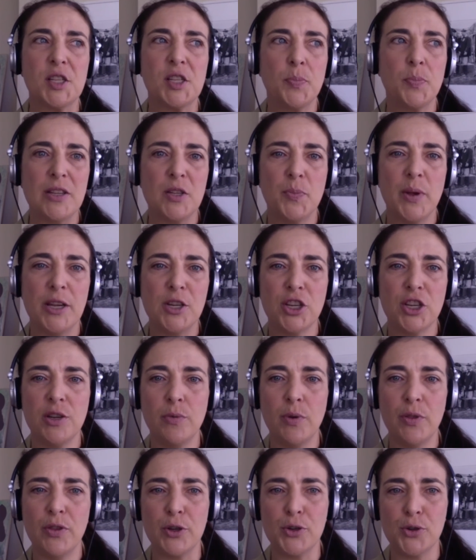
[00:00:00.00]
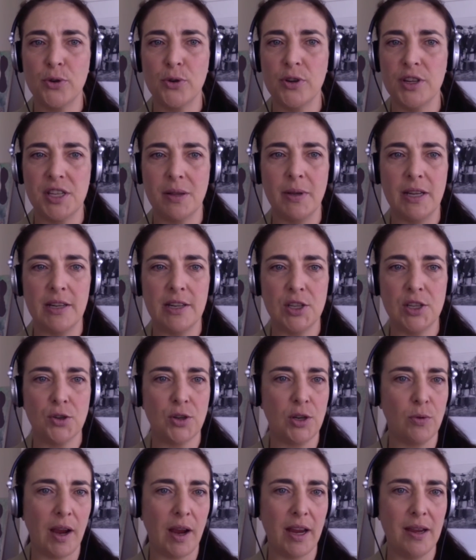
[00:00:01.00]
especially with the tourism
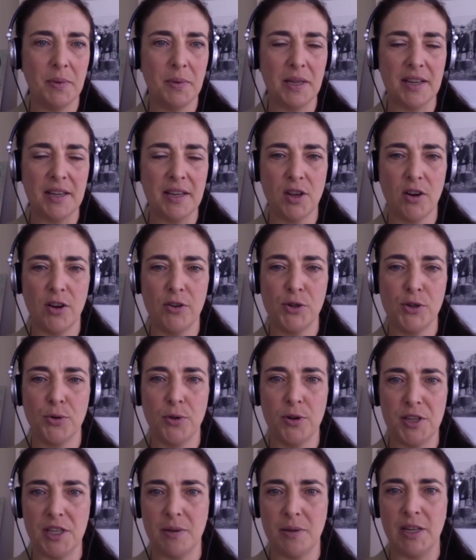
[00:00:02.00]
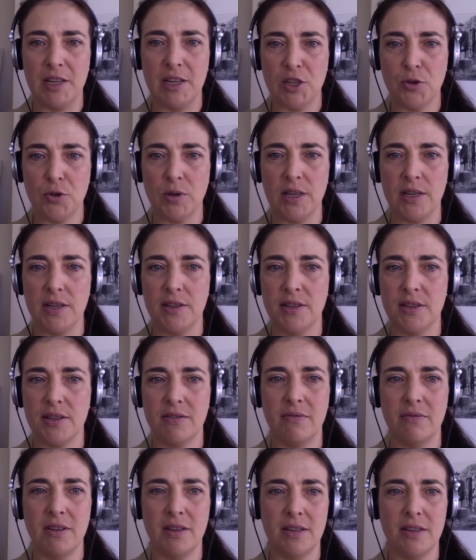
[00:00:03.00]
industry, right? Because our tourism industry is
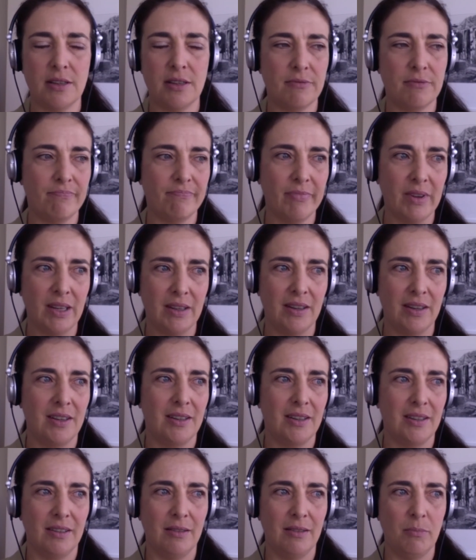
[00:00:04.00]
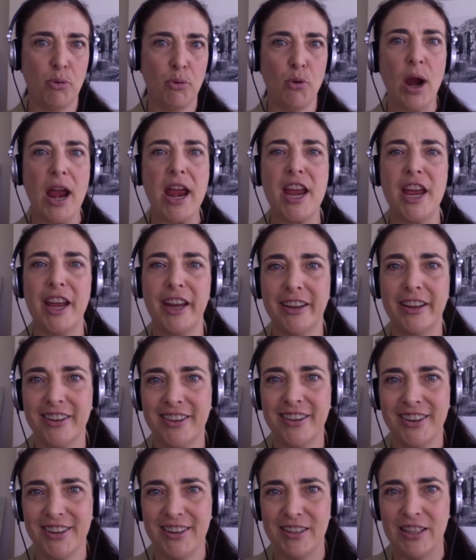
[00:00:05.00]
is praying
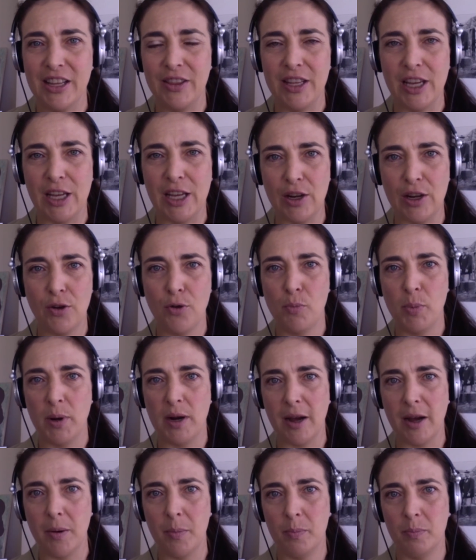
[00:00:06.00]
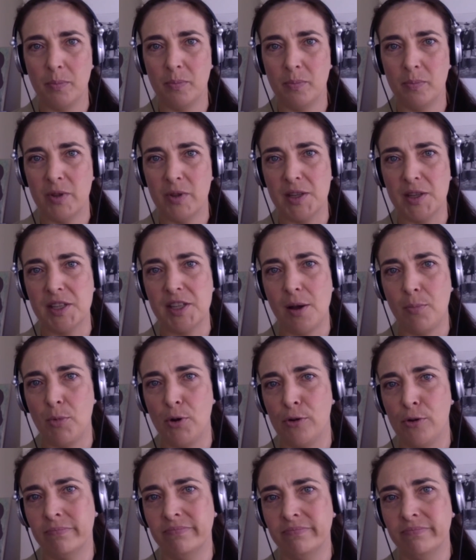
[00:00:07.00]
that they can open up this summer.